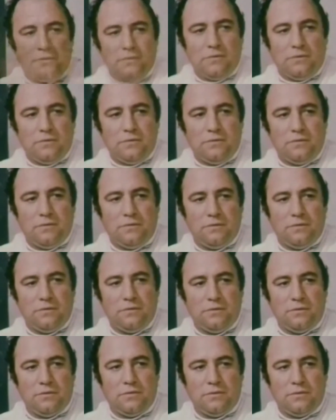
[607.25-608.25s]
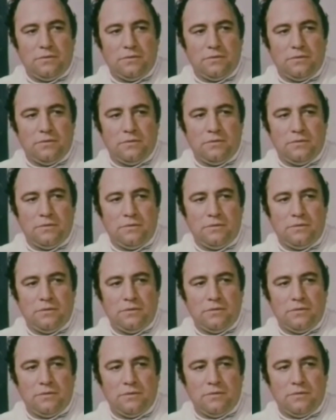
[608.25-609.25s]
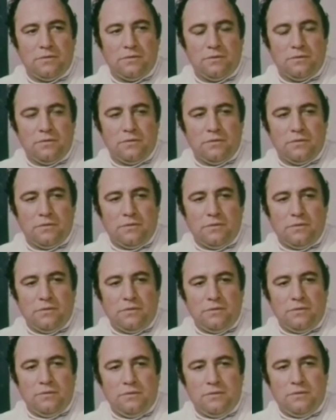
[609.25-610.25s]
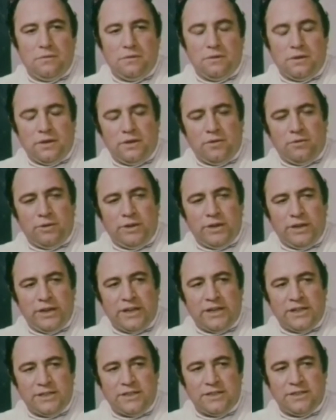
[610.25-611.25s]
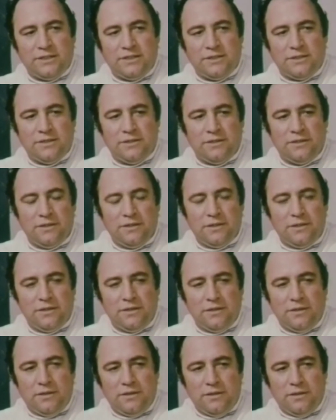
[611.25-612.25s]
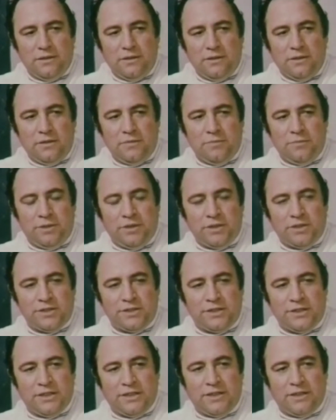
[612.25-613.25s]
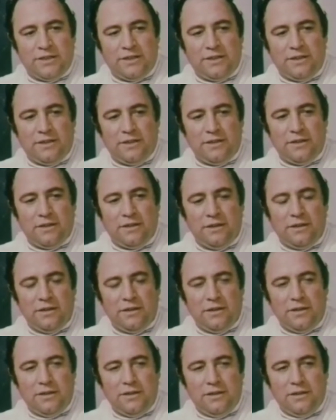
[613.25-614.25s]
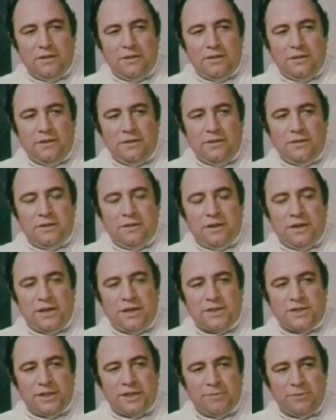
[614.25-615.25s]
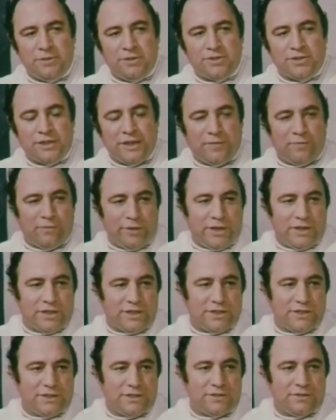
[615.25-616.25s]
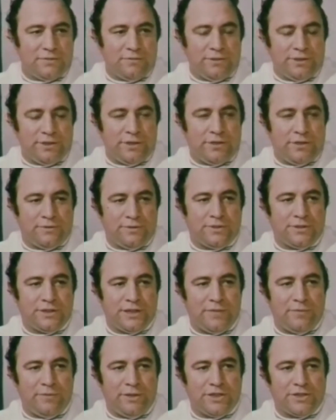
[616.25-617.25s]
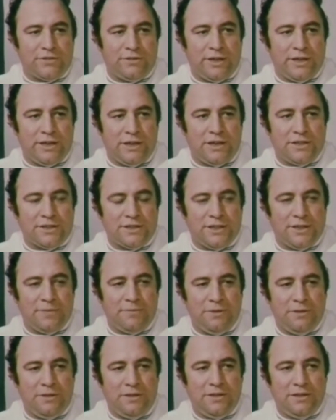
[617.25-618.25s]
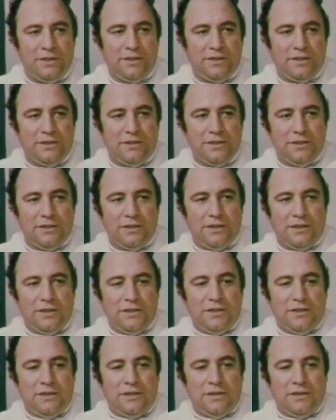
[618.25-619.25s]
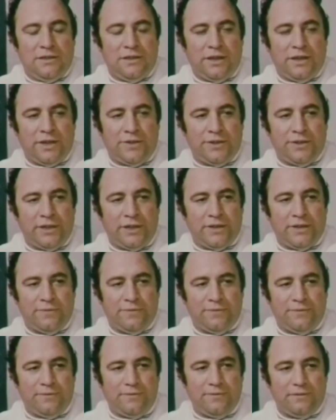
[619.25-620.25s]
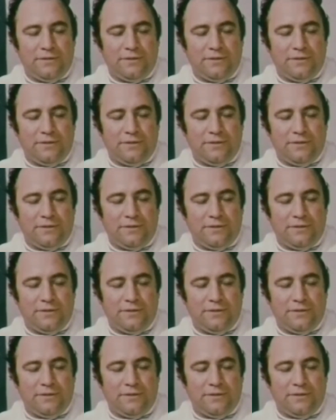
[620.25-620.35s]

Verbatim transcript: in the industry influence your decision at all? In a way, yes. Because uh, the last time it was seven weeks, we was out for seven week strike last time. And I think if